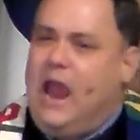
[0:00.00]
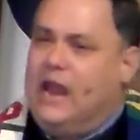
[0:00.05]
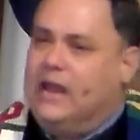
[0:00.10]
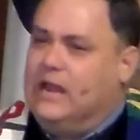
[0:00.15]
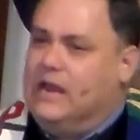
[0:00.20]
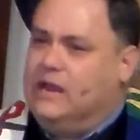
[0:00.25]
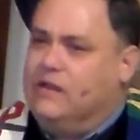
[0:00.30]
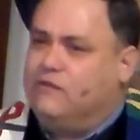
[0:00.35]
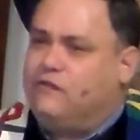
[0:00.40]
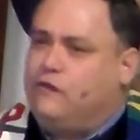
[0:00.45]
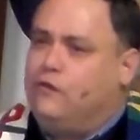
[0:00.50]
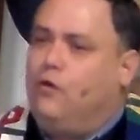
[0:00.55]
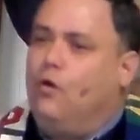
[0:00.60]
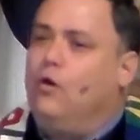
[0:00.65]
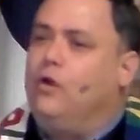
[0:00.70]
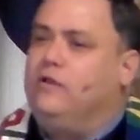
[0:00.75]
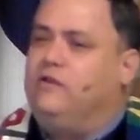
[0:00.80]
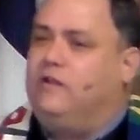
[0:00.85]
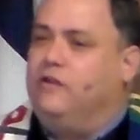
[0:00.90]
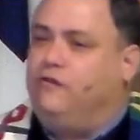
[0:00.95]
And it is
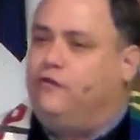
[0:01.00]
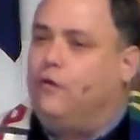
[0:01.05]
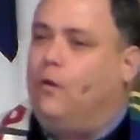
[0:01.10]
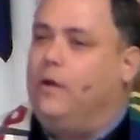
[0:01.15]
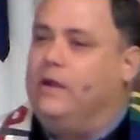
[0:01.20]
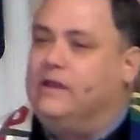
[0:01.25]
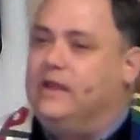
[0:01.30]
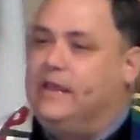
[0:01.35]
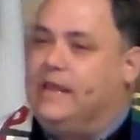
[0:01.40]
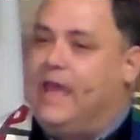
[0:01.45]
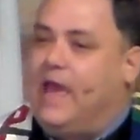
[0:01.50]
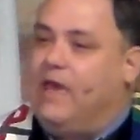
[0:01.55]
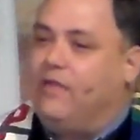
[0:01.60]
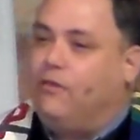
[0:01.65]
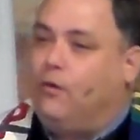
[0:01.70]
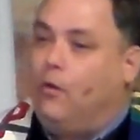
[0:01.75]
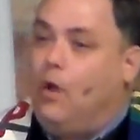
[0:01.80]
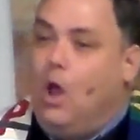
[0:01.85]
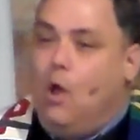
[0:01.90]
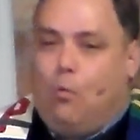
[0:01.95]
good to join
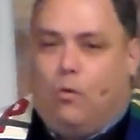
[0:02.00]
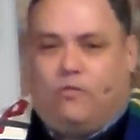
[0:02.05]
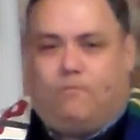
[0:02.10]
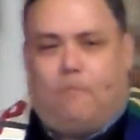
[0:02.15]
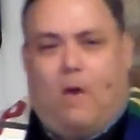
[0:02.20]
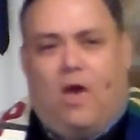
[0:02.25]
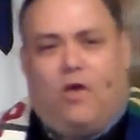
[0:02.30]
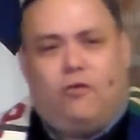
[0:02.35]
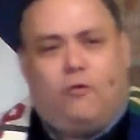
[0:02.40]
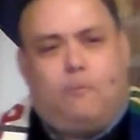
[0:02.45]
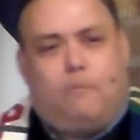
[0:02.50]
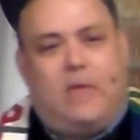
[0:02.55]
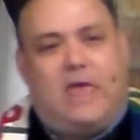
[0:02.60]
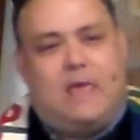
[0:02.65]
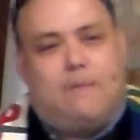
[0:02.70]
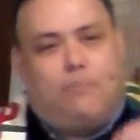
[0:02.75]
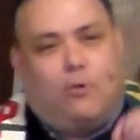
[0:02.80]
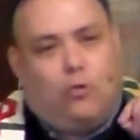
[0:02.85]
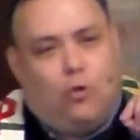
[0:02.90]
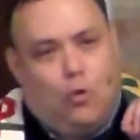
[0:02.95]
together with other
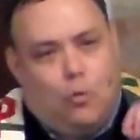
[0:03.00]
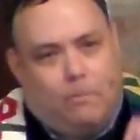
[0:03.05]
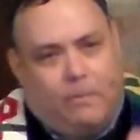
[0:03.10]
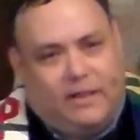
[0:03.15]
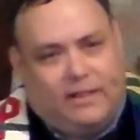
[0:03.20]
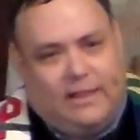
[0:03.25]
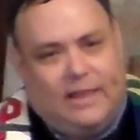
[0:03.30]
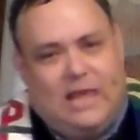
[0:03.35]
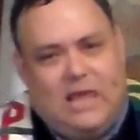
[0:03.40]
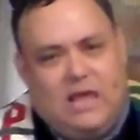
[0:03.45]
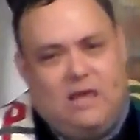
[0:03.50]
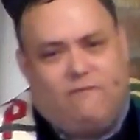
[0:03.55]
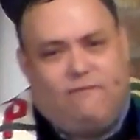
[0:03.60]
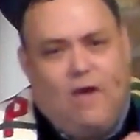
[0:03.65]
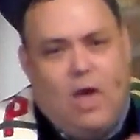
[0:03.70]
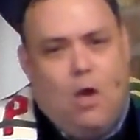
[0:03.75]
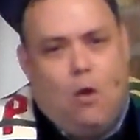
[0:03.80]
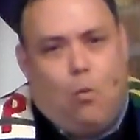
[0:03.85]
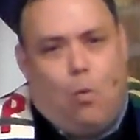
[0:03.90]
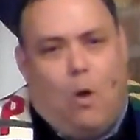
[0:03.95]
people who
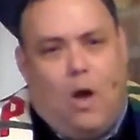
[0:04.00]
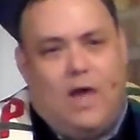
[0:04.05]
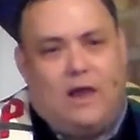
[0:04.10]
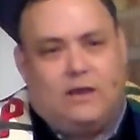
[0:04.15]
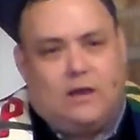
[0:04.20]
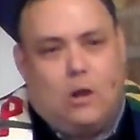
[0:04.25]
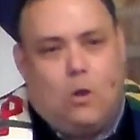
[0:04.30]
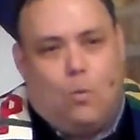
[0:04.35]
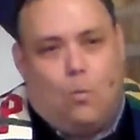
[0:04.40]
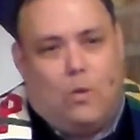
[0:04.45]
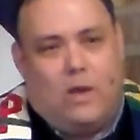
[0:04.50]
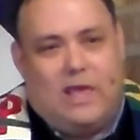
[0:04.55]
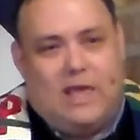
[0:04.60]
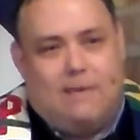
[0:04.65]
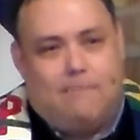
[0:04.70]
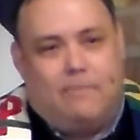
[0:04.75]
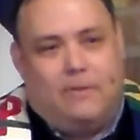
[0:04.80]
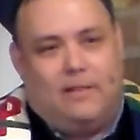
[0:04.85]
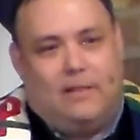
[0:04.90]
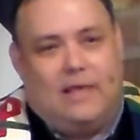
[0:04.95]
believe what we
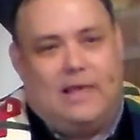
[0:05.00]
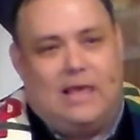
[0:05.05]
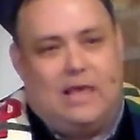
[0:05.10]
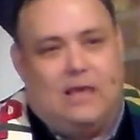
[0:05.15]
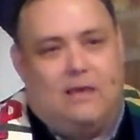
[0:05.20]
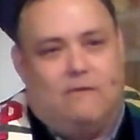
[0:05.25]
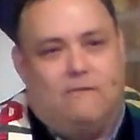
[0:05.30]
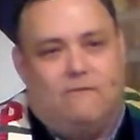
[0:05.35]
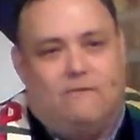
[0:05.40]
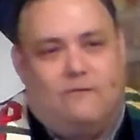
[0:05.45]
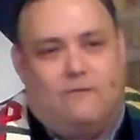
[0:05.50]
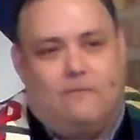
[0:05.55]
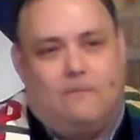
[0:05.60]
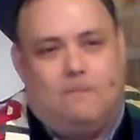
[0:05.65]
believe.